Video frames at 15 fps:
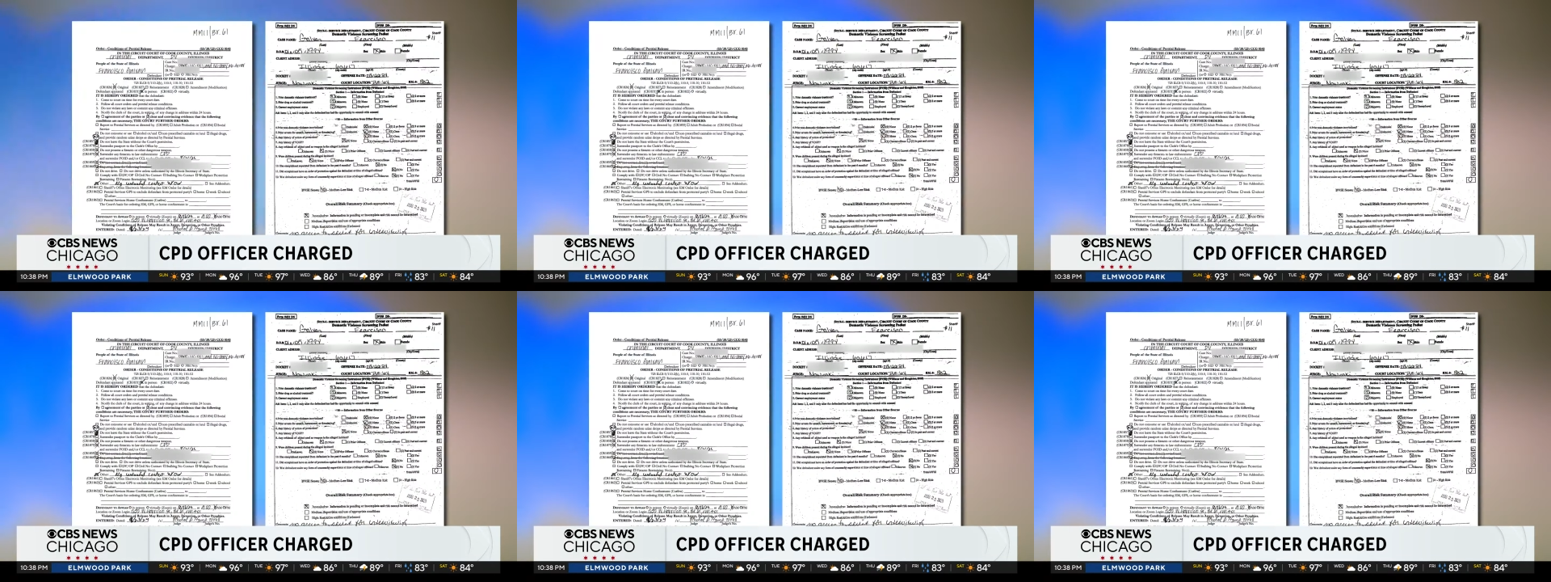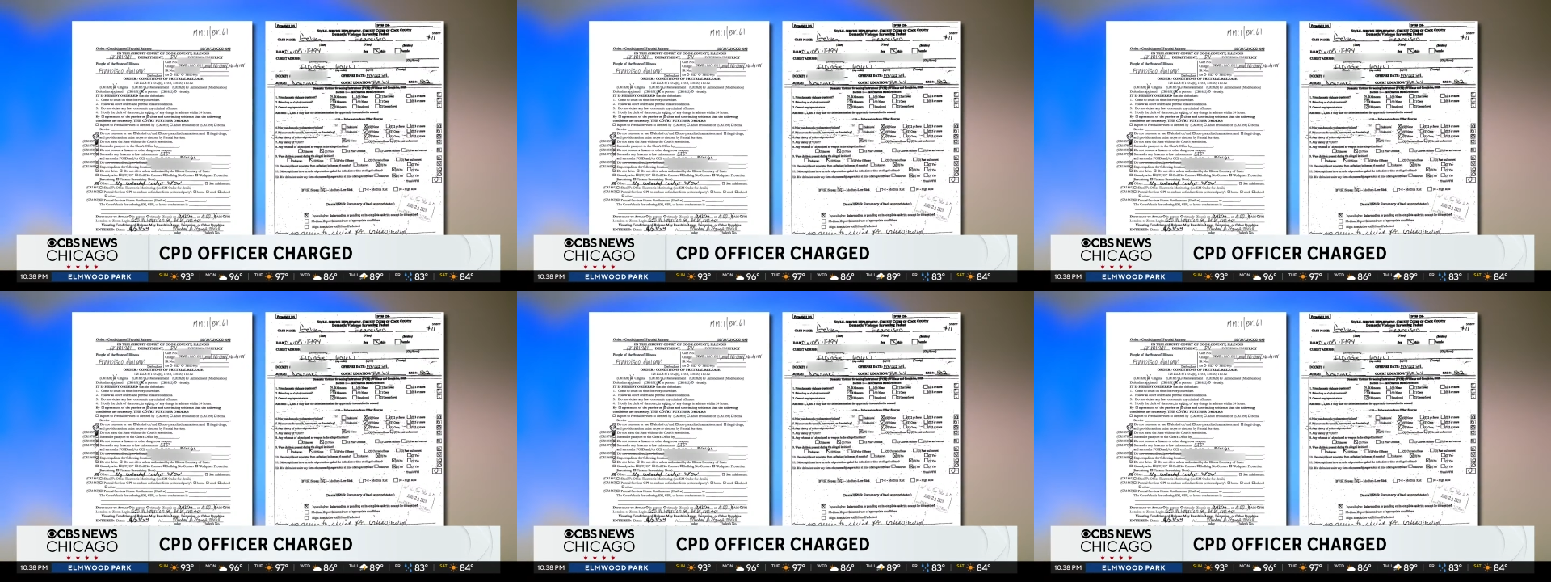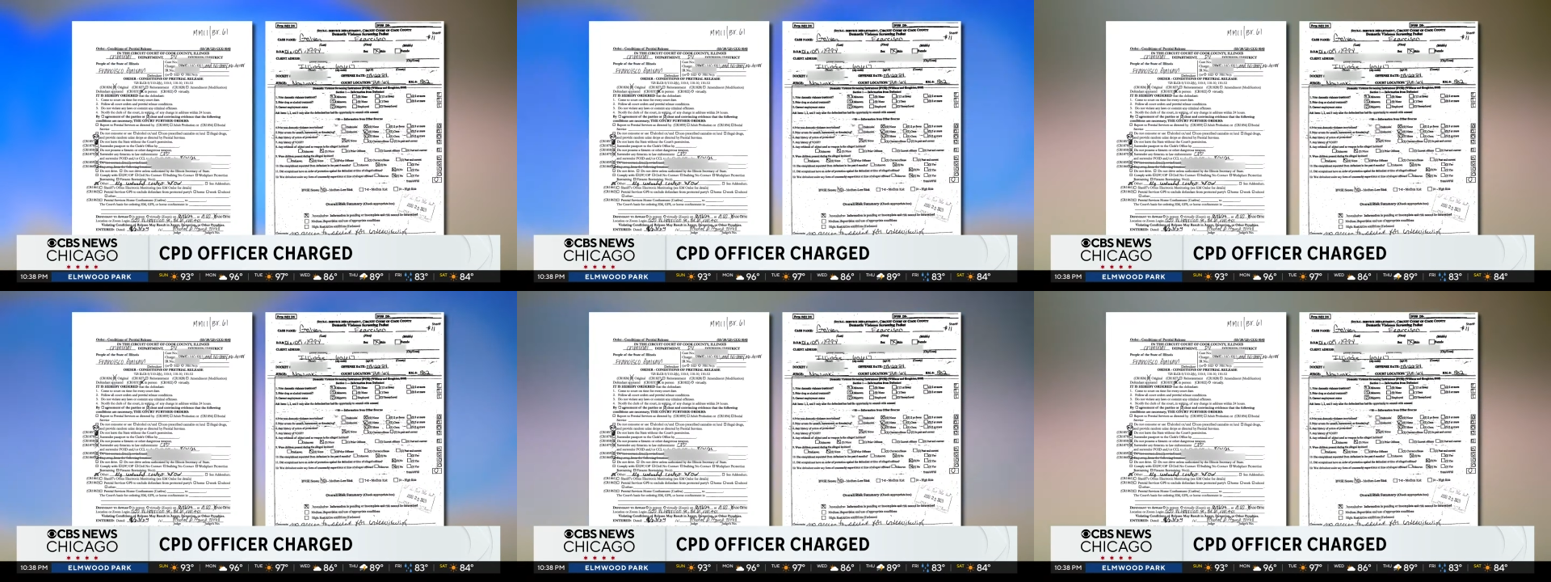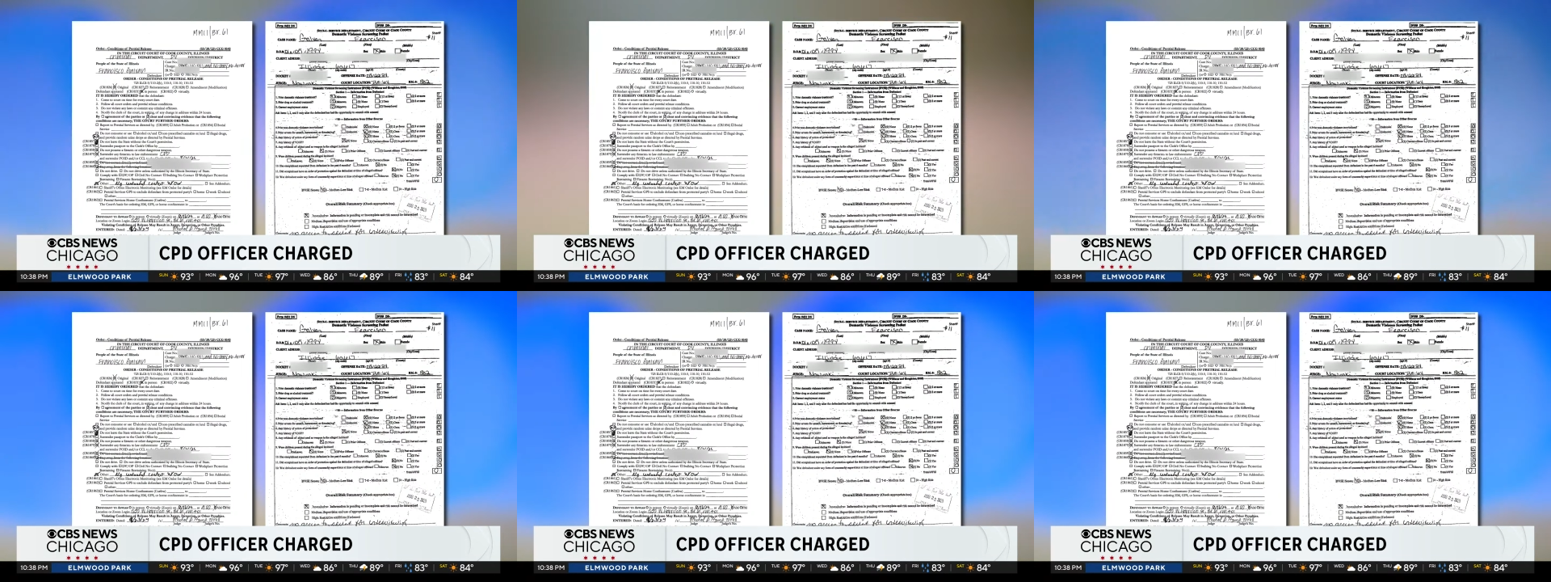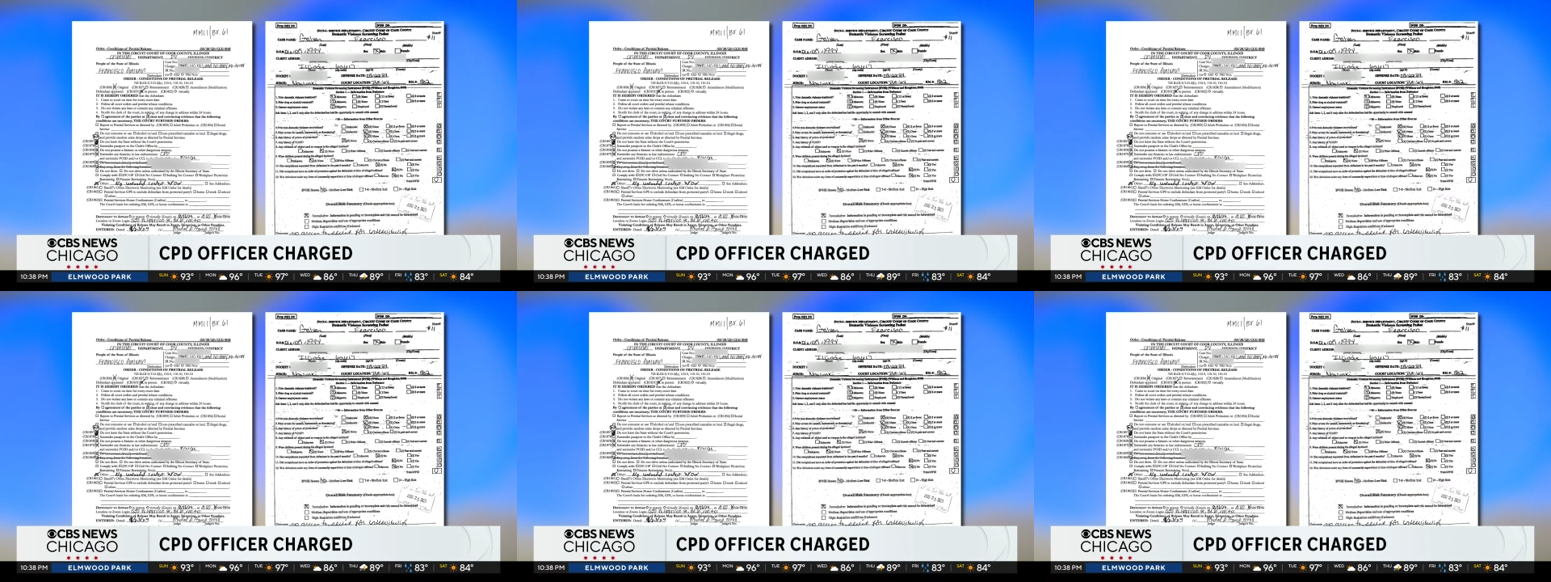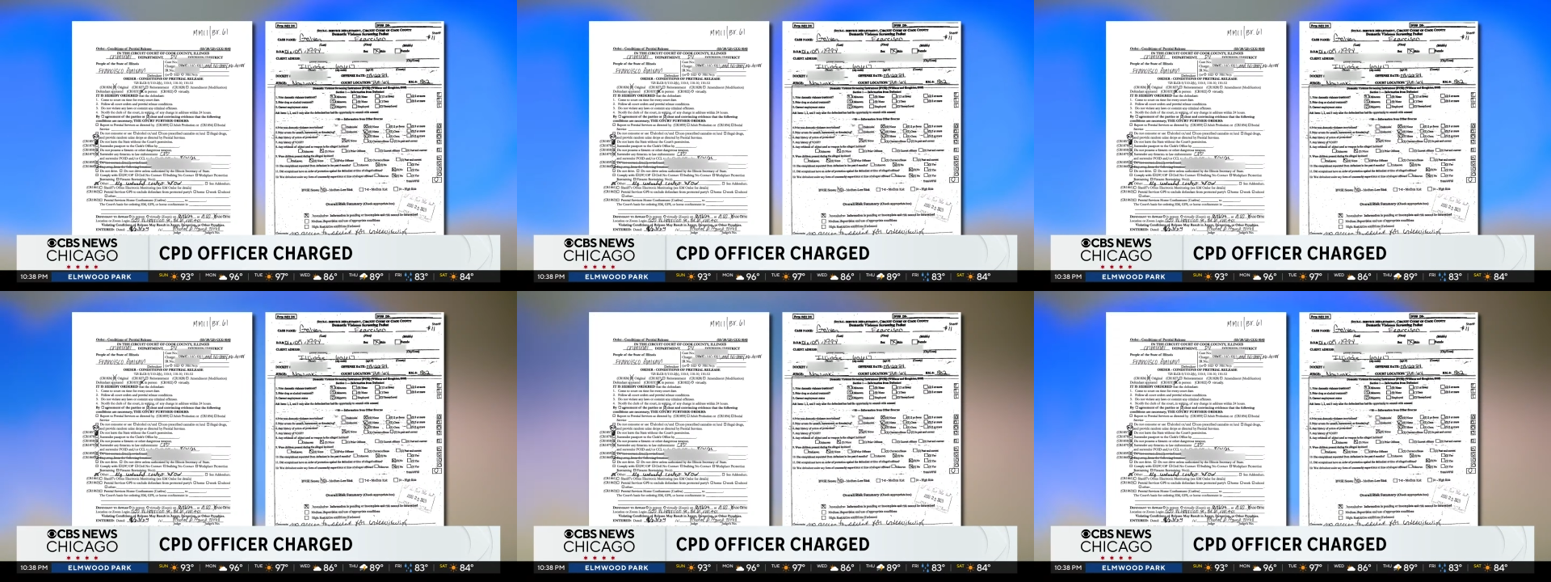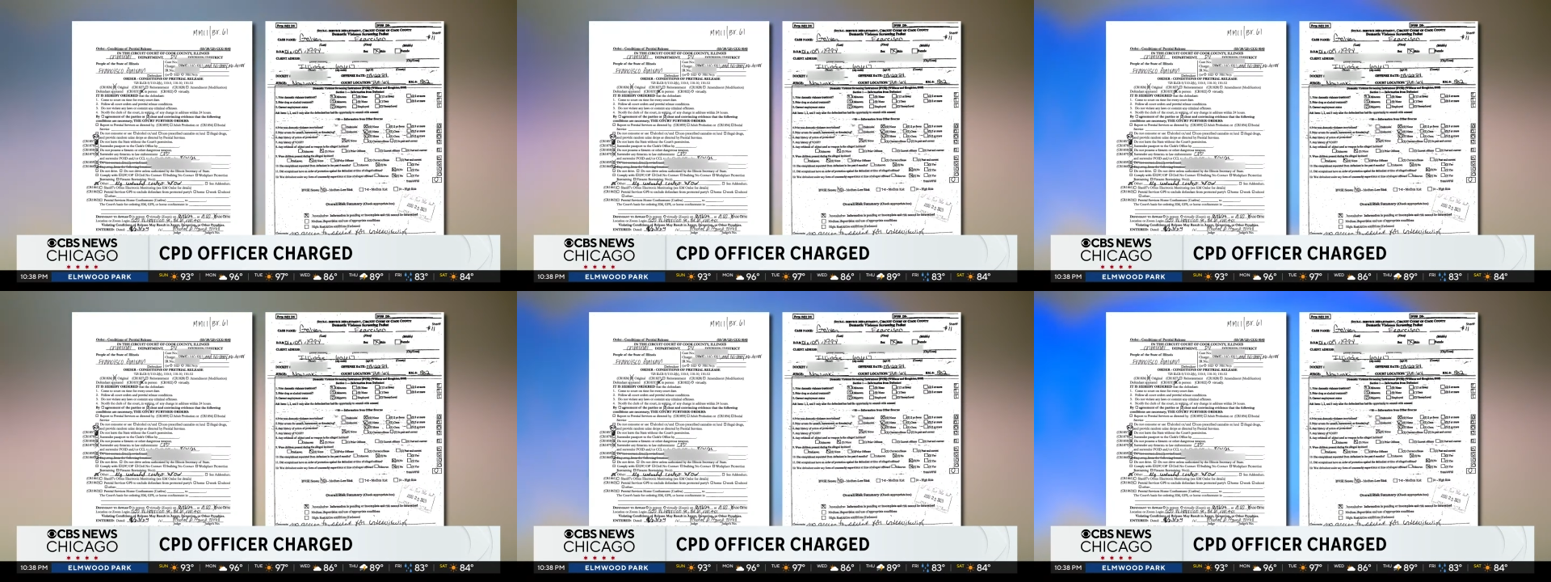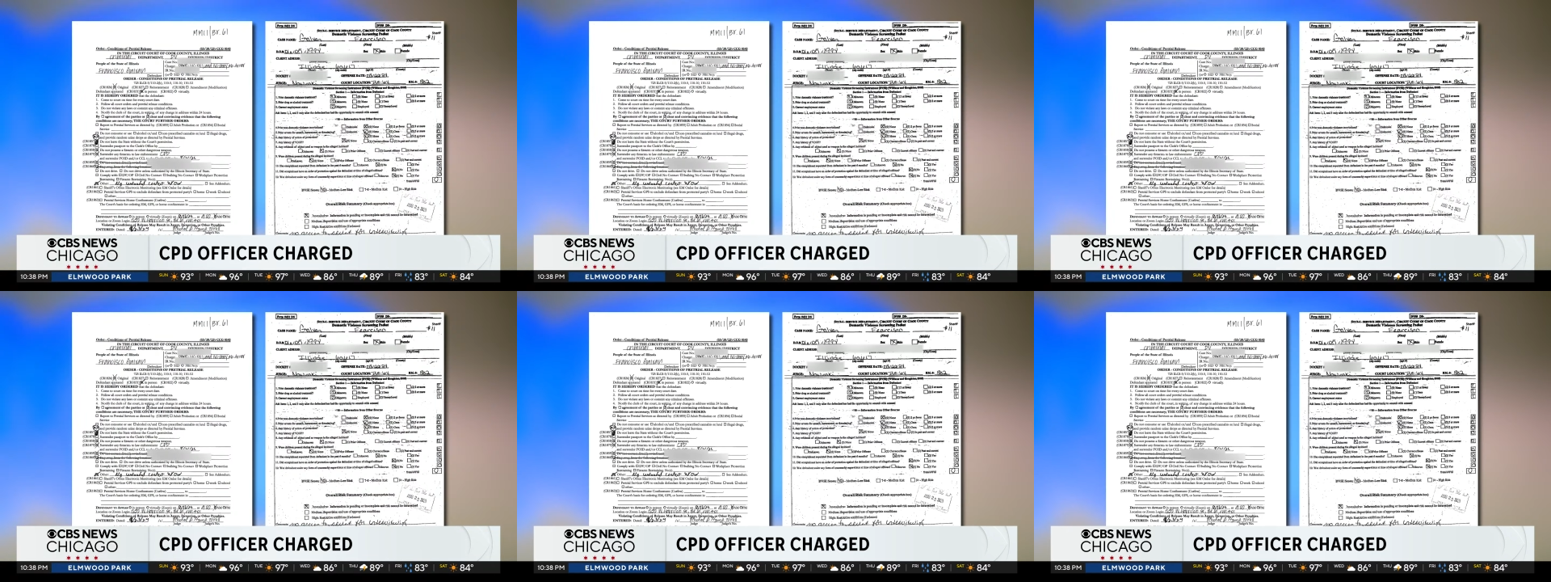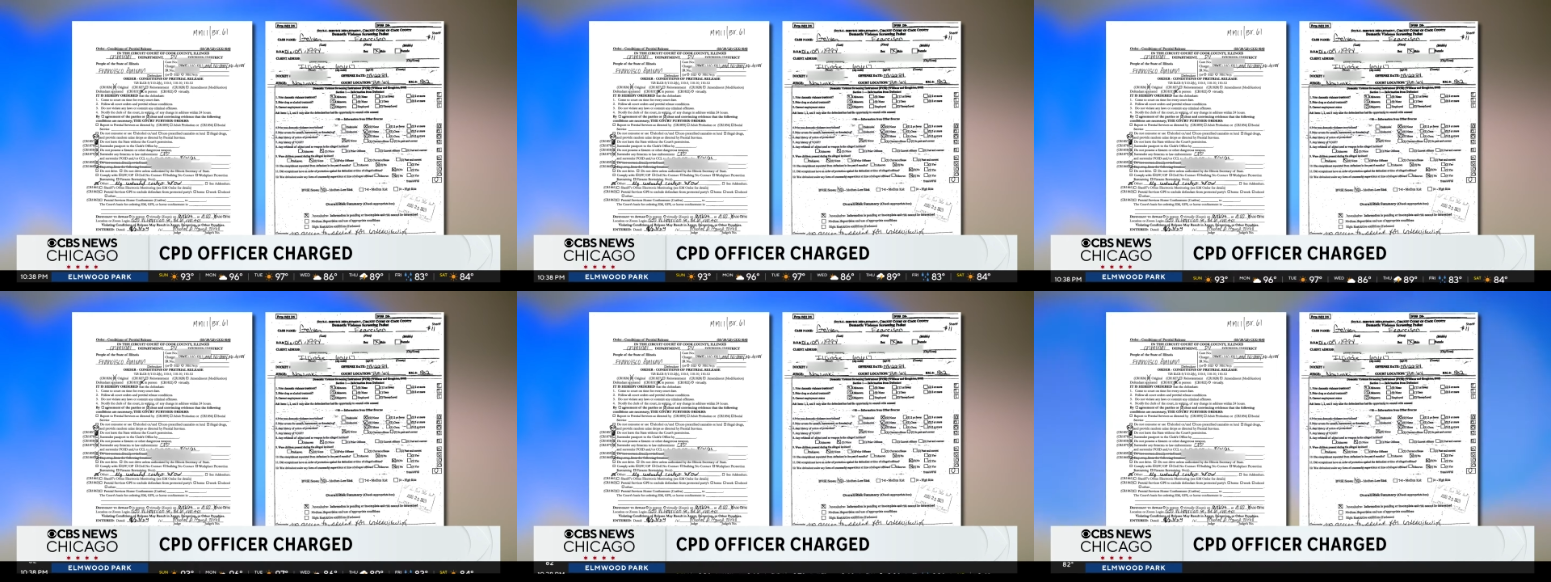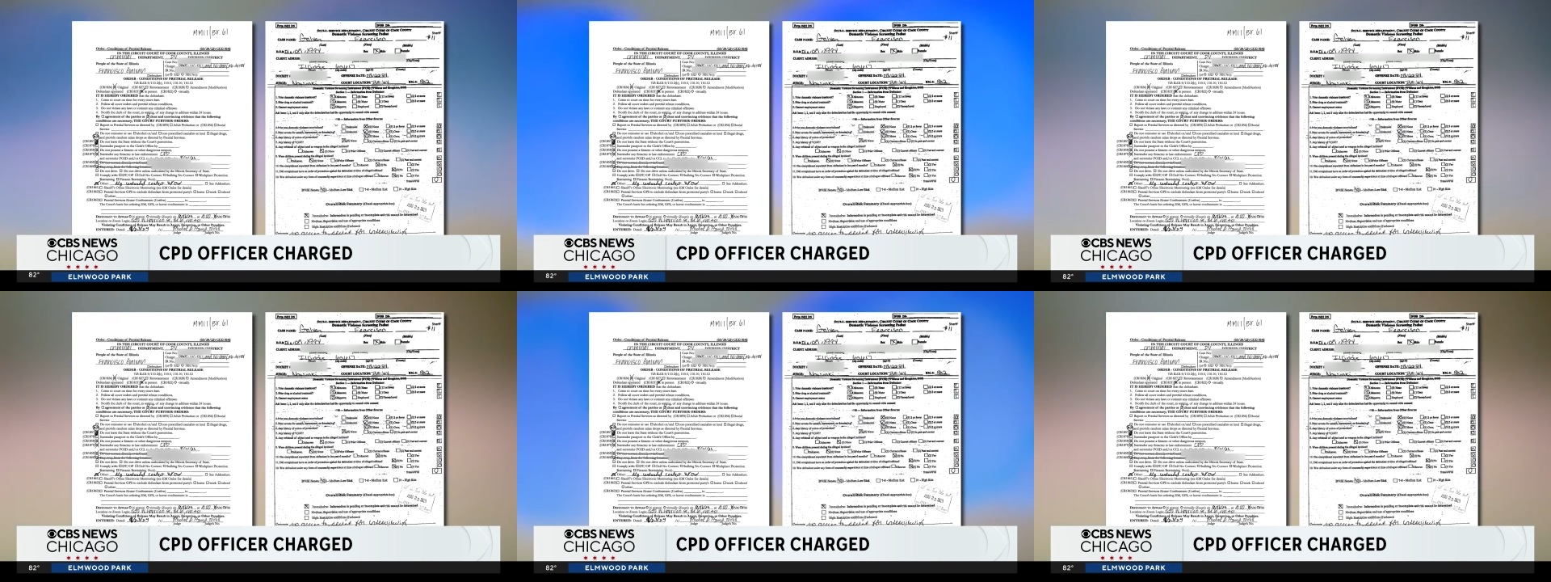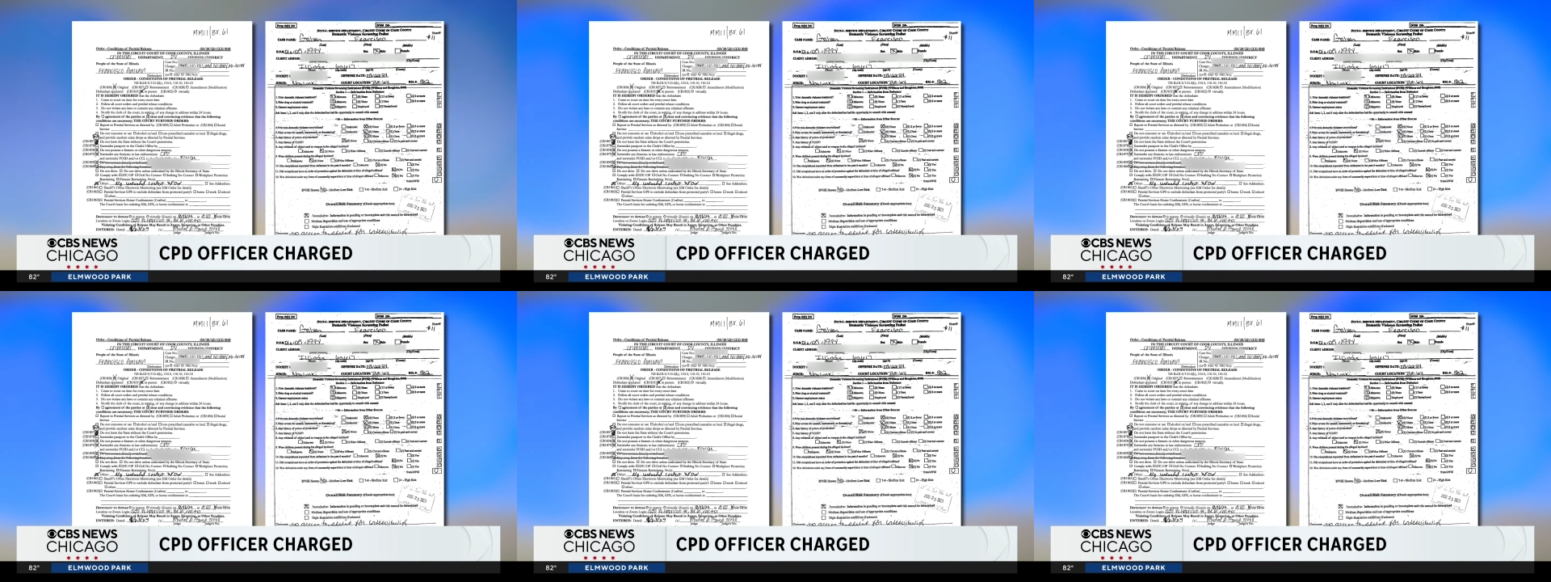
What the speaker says: No face is visible, so there are no lips to read.